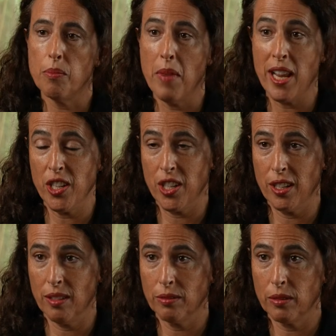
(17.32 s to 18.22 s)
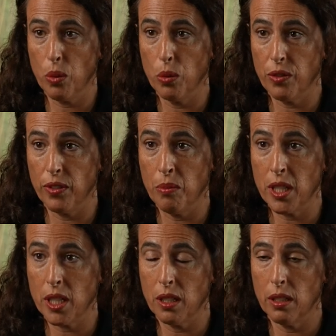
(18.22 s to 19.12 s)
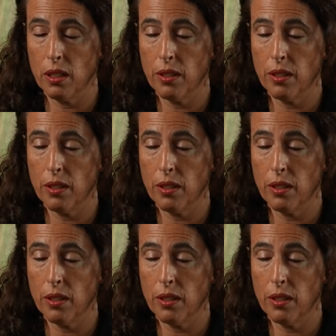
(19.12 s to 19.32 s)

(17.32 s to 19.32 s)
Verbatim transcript: a major cause of admission